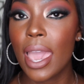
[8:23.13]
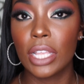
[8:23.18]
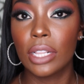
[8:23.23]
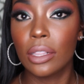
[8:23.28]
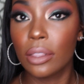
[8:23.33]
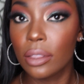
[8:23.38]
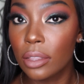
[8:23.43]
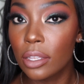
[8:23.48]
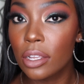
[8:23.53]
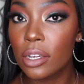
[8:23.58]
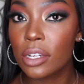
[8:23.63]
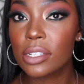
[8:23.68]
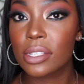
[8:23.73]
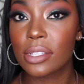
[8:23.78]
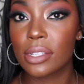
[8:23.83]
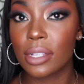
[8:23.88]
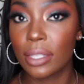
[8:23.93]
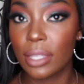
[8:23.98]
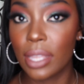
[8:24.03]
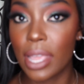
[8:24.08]
it
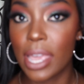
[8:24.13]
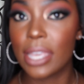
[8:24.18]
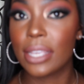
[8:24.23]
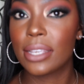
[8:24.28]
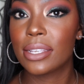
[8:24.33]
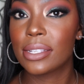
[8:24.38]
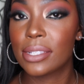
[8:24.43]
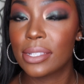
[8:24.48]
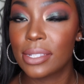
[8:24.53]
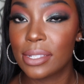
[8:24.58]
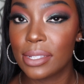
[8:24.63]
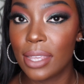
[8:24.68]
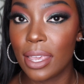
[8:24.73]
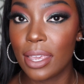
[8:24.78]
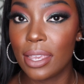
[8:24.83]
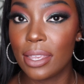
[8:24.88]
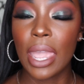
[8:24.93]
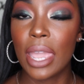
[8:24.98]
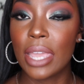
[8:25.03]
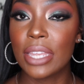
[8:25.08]
looks like
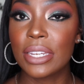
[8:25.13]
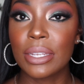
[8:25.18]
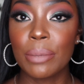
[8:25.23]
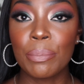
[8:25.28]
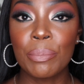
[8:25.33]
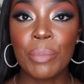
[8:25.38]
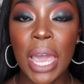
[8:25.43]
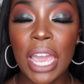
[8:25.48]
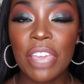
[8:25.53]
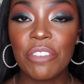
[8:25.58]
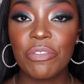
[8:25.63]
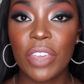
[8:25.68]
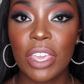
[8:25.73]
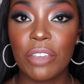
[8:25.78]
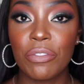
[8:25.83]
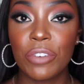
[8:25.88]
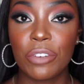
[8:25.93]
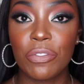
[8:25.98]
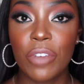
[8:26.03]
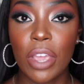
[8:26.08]
skin. And my
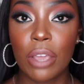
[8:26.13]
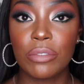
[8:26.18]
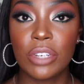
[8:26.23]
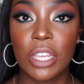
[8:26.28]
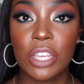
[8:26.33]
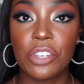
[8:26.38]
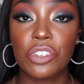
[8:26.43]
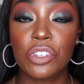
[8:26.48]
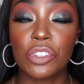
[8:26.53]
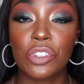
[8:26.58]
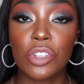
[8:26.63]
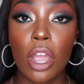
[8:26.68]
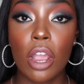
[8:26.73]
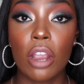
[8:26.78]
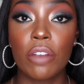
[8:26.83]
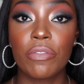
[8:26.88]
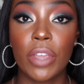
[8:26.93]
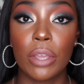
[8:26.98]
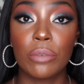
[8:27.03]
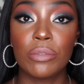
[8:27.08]
favorite foundations
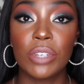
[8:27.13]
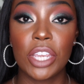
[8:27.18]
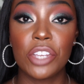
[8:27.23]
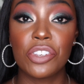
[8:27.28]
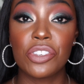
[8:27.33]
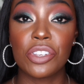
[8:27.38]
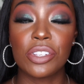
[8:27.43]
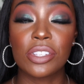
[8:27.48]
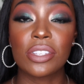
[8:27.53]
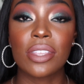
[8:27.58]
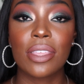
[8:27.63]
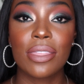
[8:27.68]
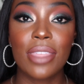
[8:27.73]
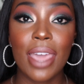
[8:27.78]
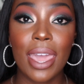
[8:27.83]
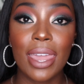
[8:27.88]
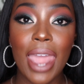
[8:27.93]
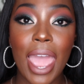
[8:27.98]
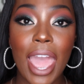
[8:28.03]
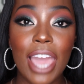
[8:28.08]
are foundations
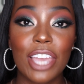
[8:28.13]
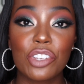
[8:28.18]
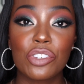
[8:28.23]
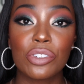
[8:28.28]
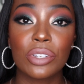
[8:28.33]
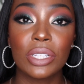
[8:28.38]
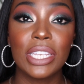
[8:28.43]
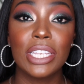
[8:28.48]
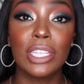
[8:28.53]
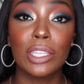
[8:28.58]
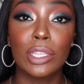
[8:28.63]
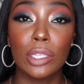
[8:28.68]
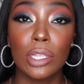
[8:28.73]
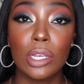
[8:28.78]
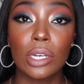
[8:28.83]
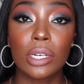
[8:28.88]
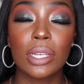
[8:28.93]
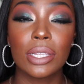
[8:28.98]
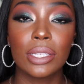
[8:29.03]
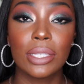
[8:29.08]
that actually
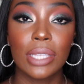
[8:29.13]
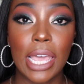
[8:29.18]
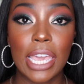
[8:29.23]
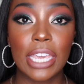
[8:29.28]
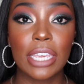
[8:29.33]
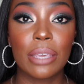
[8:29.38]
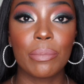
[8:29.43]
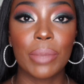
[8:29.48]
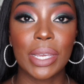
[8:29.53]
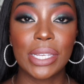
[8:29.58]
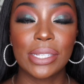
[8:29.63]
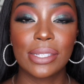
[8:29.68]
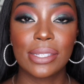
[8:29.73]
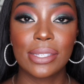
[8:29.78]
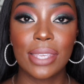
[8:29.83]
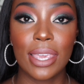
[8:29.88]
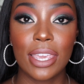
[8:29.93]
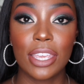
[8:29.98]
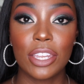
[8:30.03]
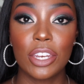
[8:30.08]
look like my
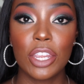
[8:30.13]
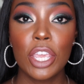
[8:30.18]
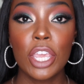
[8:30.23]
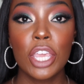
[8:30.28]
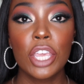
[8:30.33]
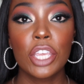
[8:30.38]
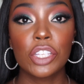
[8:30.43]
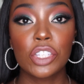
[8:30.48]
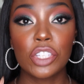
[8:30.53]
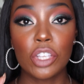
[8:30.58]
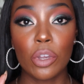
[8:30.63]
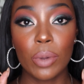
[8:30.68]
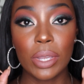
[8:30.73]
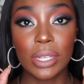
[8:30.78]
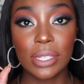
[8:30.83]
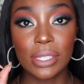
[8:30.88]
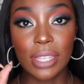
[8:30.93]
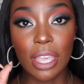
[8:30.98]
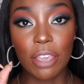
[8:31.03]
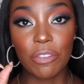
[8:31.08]
skin. So
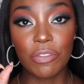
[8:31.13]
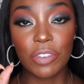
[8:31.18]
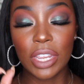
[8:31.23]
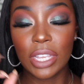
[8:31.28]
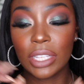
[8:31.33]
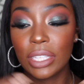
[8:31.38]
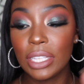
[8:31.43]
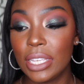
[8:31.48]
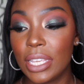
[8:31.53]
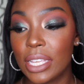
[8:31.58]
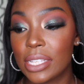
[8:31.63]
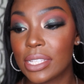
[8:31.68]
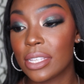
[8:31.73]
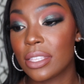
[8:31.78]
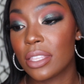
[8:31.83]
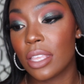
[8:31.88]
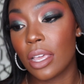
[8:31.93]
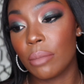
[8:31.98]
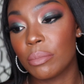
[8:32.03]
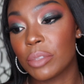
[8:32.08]
it definitely gets a
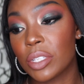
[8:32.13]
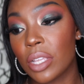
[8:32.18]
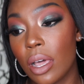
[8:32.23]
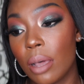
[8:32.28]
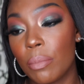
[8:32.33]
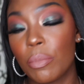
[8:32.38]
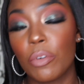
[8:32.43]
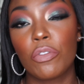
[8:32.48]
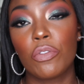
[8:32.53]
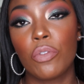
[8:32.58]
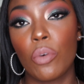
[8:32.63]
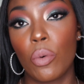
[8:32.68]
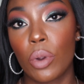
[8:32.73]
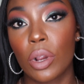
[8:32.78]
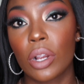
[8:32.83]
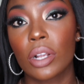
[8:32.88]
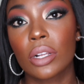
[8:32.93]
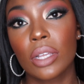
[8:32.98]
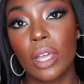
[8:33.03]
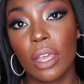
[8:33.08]
thumbs up
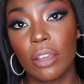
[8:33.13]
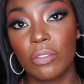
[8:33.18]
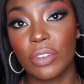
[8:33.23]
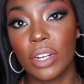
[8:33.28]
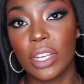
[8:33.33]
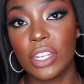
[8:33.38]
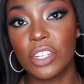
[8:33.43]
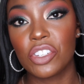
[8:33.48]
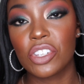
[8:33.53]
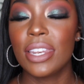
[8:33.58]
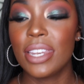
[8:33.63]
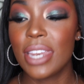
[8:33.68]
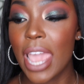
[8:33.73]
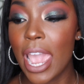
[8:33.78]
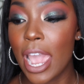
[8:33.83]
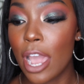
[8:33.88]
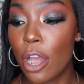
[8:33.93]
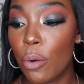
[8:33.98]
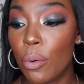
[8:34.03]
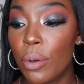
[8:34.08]
for coverage.
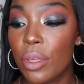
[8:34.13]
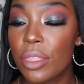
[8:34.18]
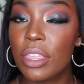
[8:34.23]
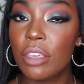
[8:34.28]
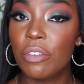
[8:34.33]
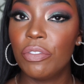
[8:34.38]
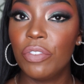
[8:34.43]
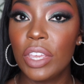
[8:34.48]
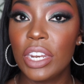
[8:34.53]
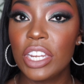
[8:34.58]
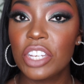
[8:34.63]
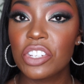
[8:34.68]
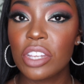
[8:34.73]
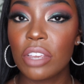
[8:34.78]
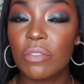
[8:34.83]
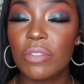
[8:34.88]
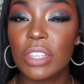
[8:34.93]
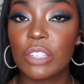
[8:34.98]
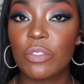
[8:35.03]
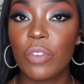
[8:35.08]
Now, the finish
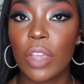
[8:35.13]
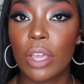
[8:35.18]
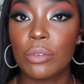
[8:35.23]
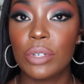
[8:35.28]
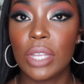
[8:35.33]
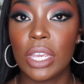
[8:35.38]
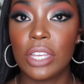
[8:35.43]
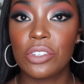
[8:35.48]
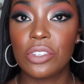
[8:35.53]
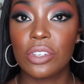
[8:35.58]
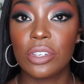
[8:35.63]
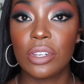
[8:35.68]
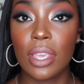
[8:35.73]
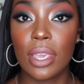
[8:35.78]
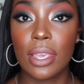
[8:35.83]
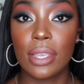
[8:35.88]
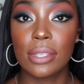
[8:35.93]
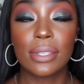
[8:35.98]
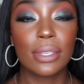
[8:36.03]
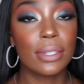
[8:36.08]
of this foundation
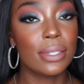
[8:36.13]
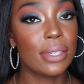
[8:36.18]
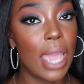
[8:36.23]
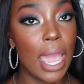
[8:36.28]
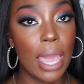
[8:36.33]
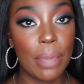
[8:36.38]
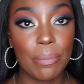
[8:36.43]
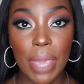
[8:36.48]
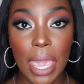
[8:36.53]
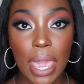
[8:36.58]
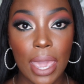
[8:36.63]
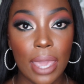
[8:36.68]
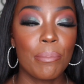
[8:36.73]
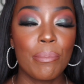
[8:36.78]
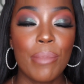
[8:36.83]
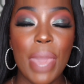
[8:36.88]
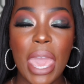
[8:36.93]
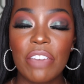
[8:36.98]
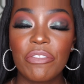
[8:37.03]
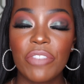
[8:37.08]
is not matte.
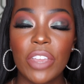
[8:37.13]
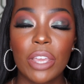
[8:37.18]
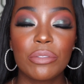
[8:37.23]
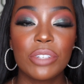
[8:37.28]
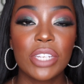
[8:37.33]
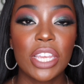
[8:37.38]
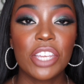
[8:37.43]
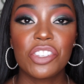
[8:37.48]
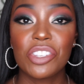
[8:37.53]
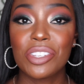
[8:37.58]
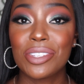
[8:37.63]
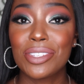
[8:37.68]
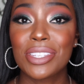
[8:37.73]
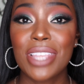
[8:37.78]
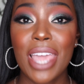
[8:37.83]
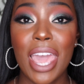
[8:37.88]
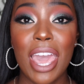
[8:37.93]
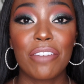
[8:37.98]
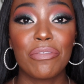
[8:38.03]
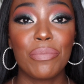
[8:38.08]
Matte foundations
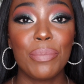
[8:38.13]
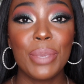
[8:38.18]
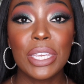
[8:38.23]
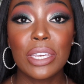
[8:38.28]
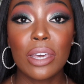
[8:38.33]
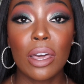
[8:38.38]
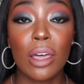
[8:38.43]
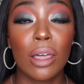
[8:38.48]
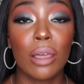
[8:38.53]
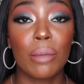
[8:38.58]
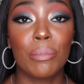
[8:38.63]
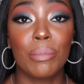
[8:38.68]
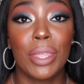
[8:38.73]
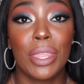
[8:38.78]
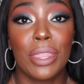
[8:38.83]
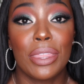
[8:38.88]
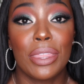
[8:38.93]
have become